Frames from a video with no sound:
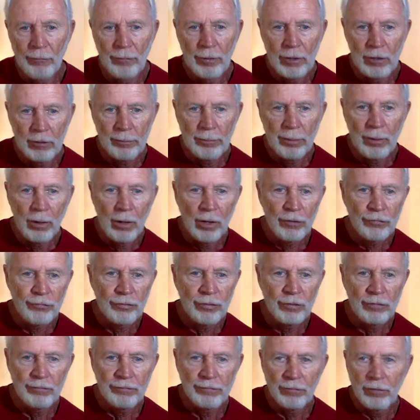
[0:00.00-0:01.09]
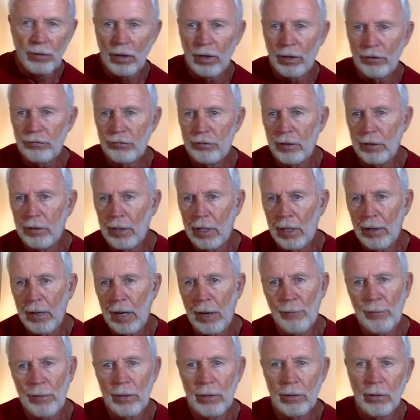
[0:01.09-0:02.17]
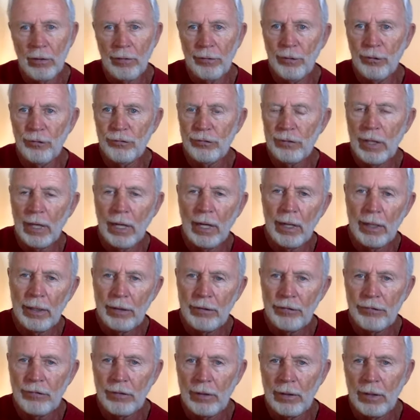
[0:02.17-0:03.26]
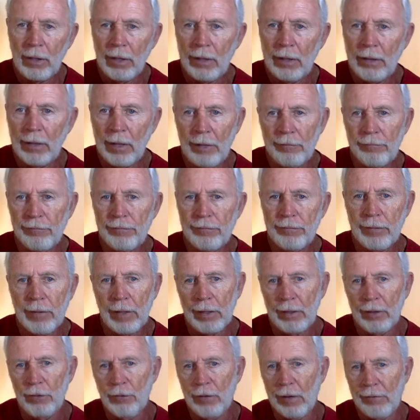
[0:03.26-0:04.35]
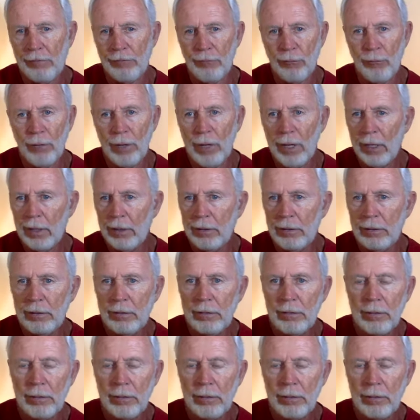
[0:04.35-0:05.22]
Ridderbos and Vos, and I, I, read all those guys, and and I've you know I've read